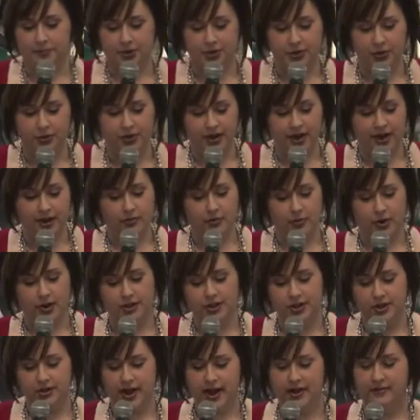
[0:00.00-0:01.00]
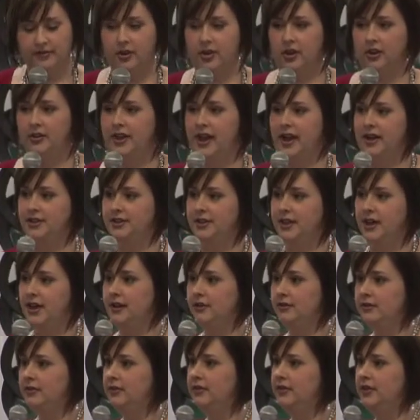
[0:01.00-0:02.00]
So then once you have all that
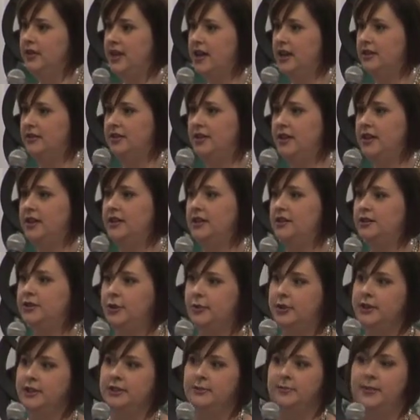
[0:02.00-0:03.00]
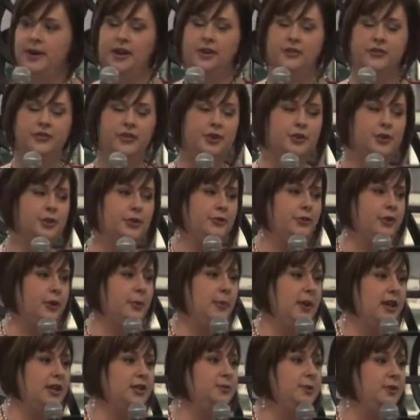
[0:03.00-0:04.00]
done, the other thing that's always beneficial for a
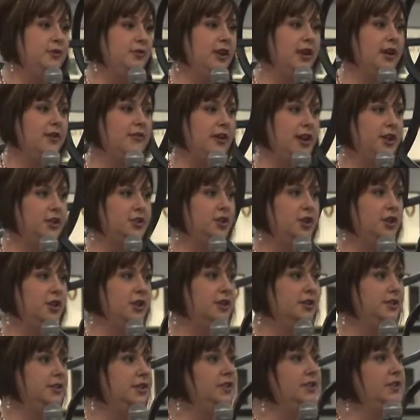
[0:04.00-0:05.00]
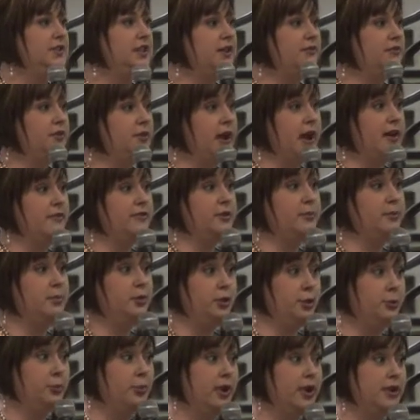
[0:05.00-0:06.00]
basement renovation is to see if you have the
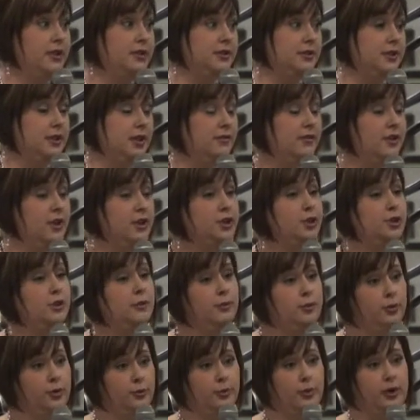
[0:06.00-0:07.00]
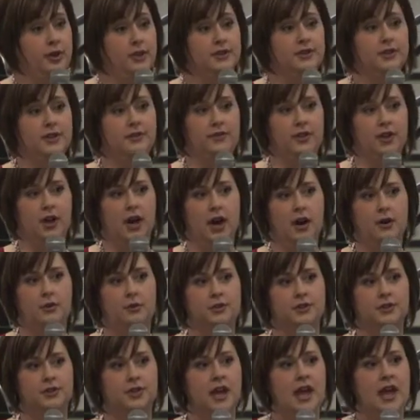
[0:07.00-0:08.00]
blueprints, the original blueprints of your
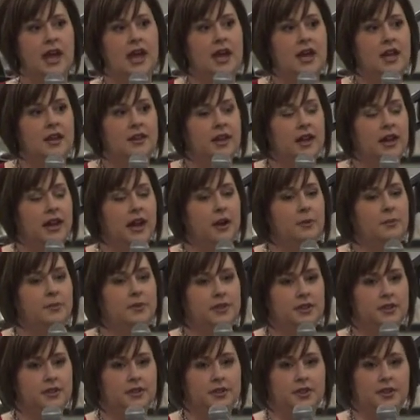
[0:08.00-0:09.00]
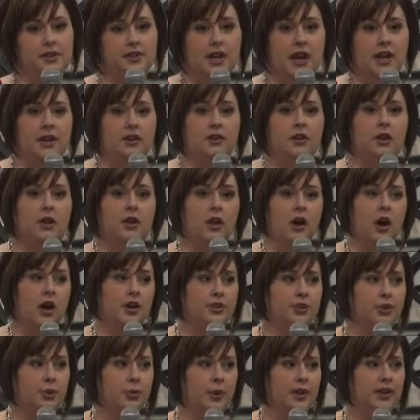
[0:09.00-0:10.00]
house. That helps the designer a
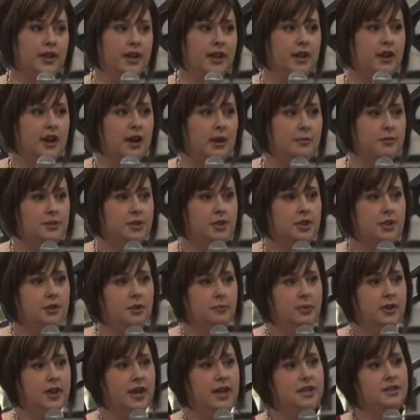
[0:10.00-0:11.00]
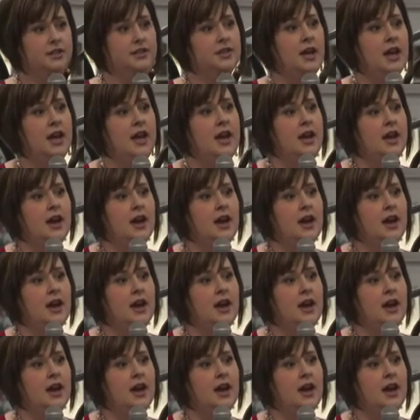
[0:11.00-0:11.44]
lot, so when they come to your place,